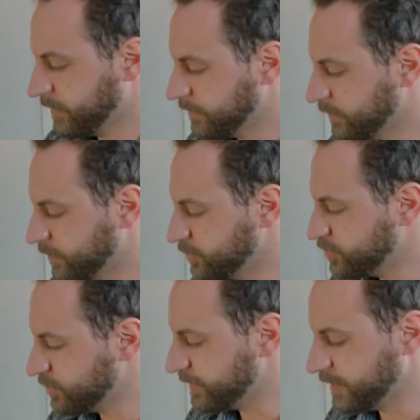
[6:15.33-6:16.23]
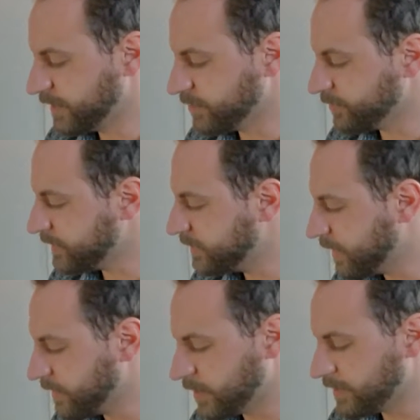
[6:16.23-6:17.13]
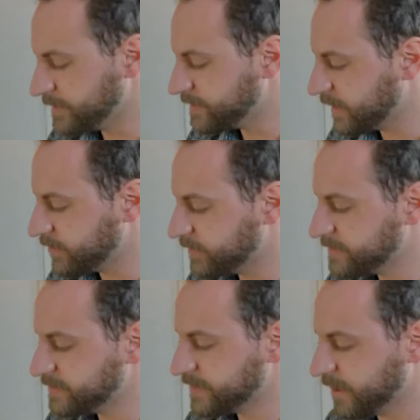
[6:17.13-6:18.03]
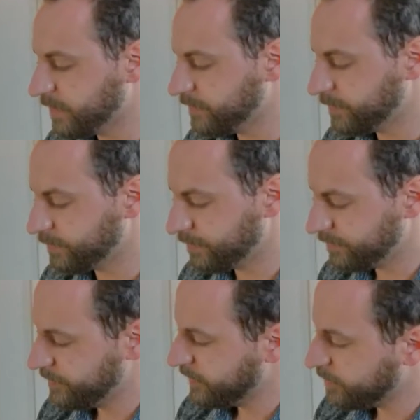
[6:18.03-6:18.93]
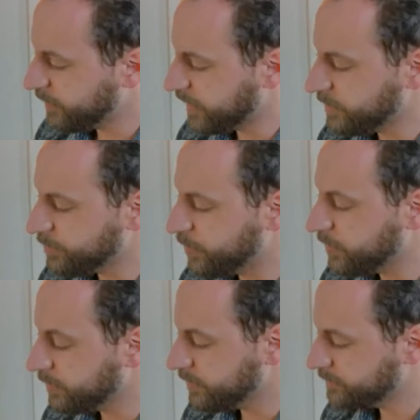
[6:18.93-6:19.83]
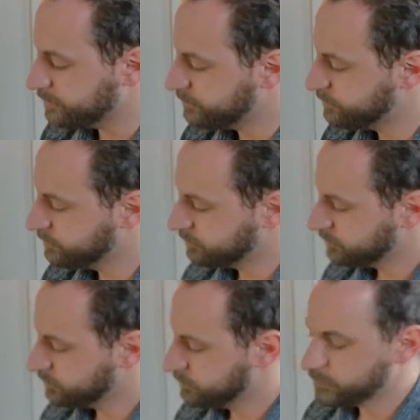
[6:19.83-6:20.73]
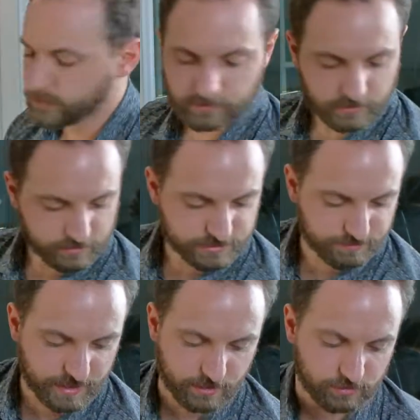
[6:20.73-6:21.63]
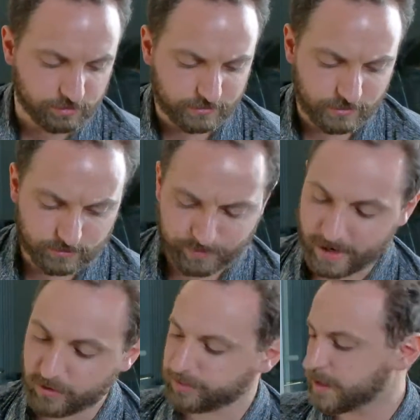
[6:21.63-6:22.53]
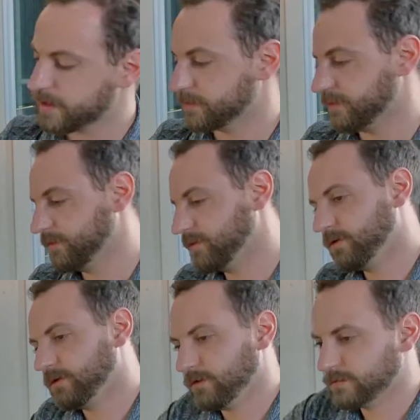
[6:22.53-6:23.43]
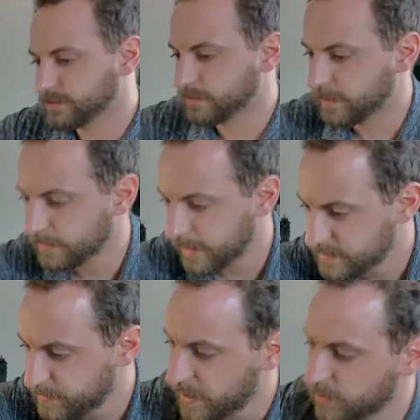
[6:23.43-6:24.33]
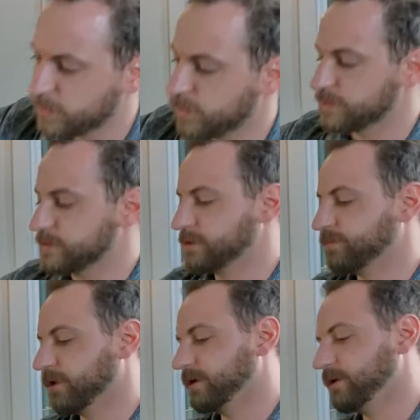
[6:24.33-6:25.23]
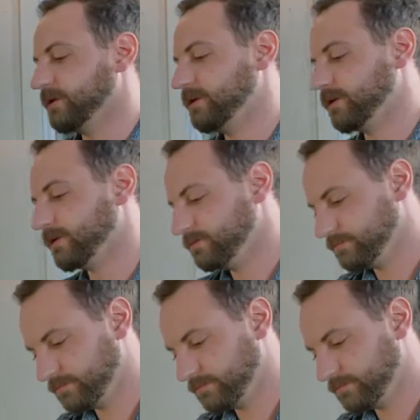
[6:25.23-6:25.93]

There should be another red dot on the scanner itself by the port. Here's the power block. So that last power cord is going to plug into here.